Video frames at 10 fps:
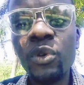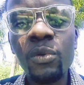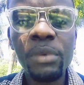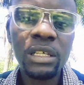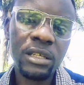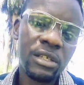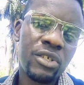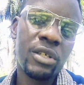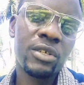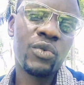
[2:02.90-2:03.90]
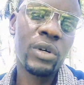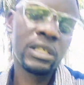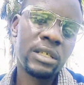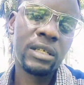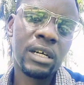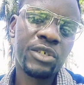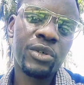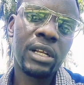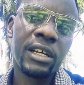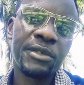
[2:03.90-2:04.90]
or message that was
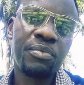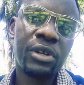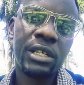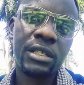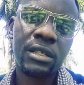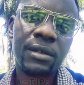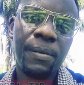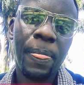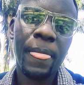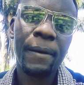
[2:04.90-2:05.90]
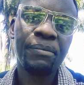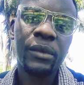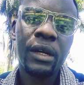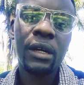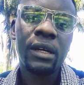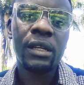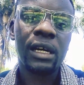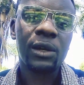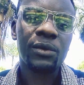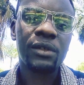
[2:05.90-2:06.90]
actually expressed.
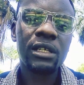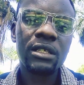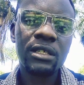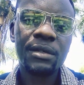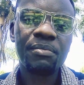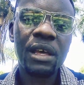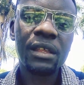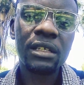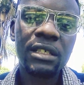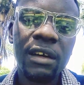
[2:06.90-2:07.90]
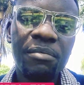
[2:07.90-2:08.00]
Now, these methods have